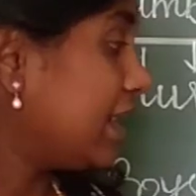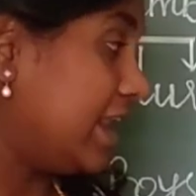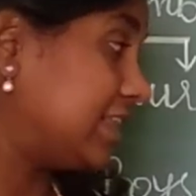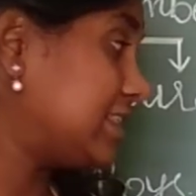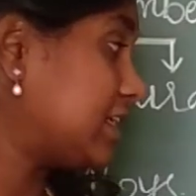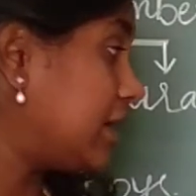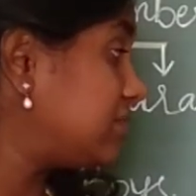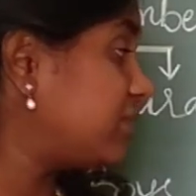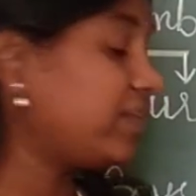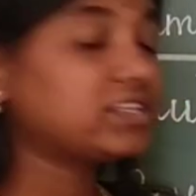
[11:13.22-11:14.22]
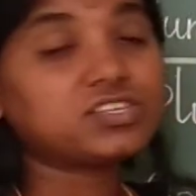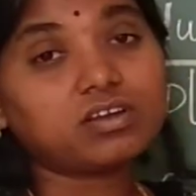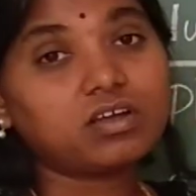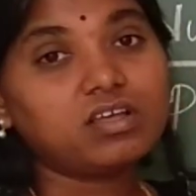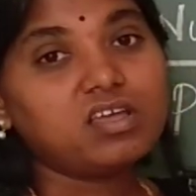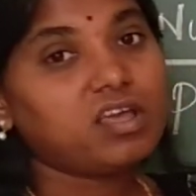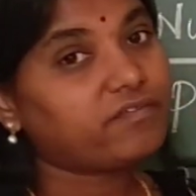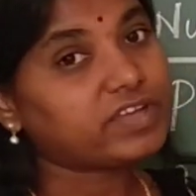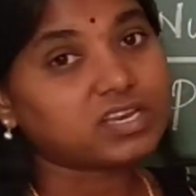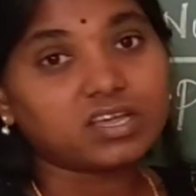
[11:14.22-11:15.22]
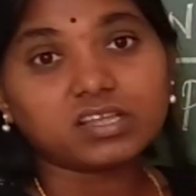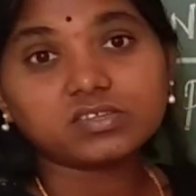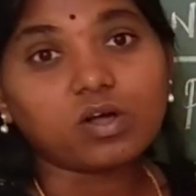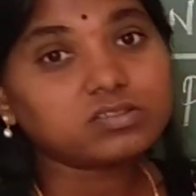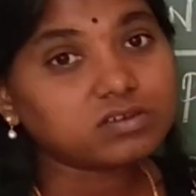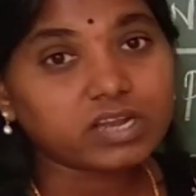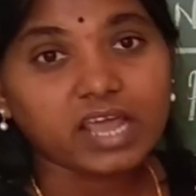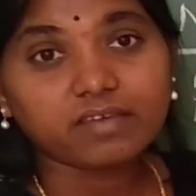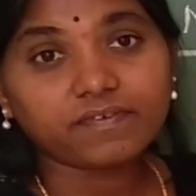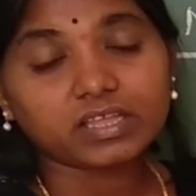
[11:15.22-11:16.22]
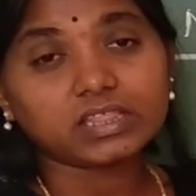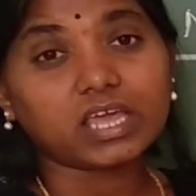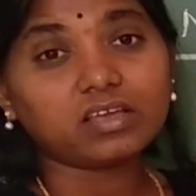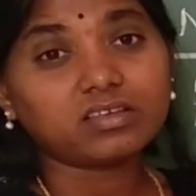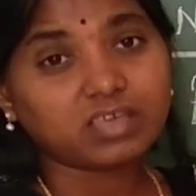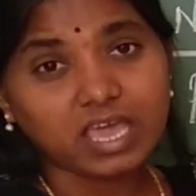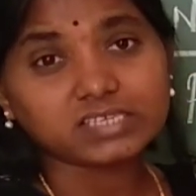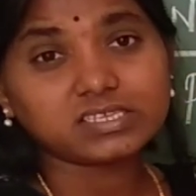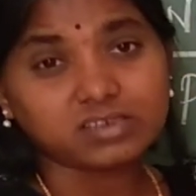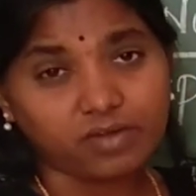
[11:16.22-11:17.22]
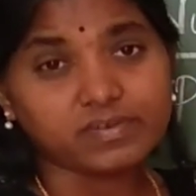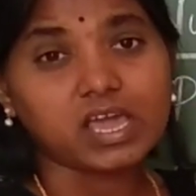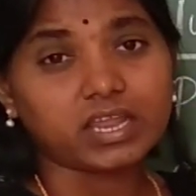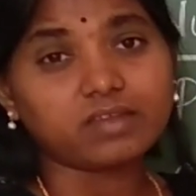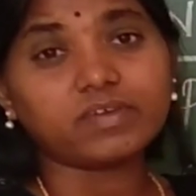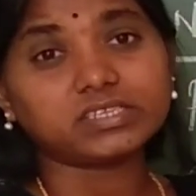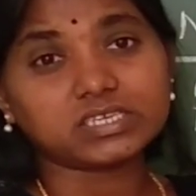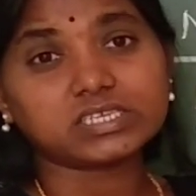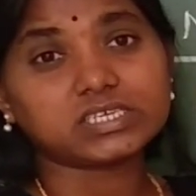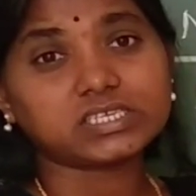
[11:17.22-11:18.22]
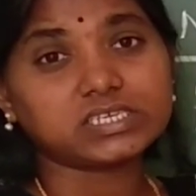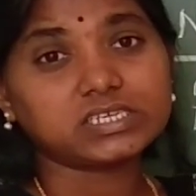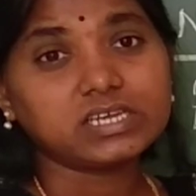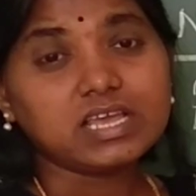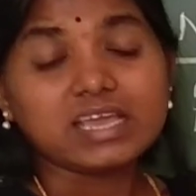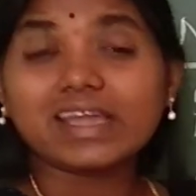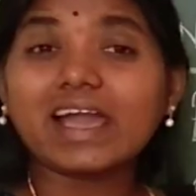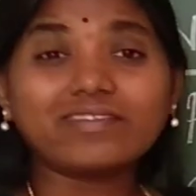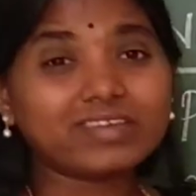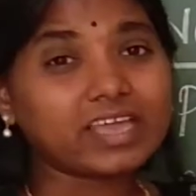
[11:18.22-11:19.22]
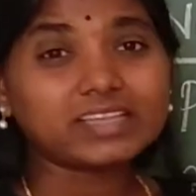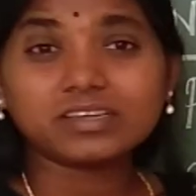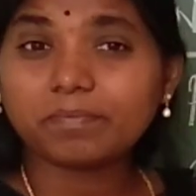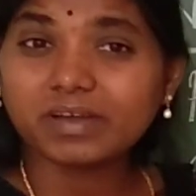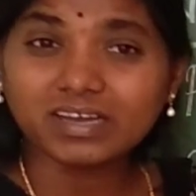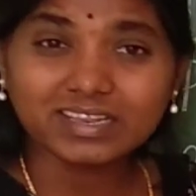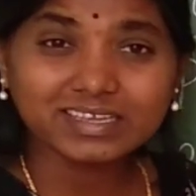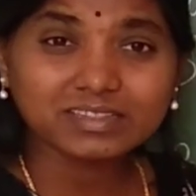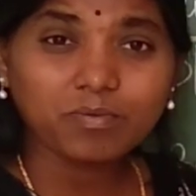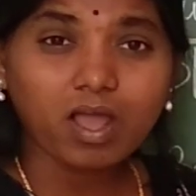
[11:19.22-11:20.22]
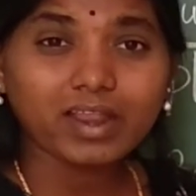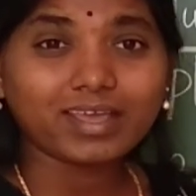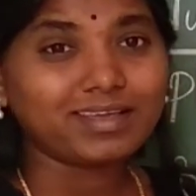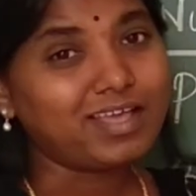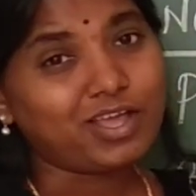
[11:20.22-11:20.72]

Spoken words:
Next comes winter. Winter is also a terrific thing. Yes, now we are in winter season. Can we get up early in the morning?